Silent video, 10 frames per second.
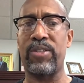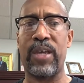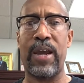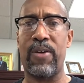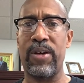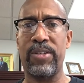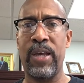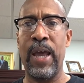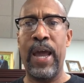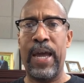scare us
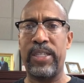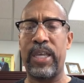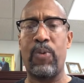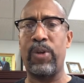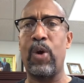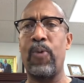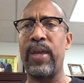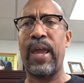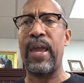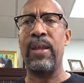and say, well, no, we
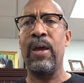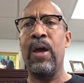can't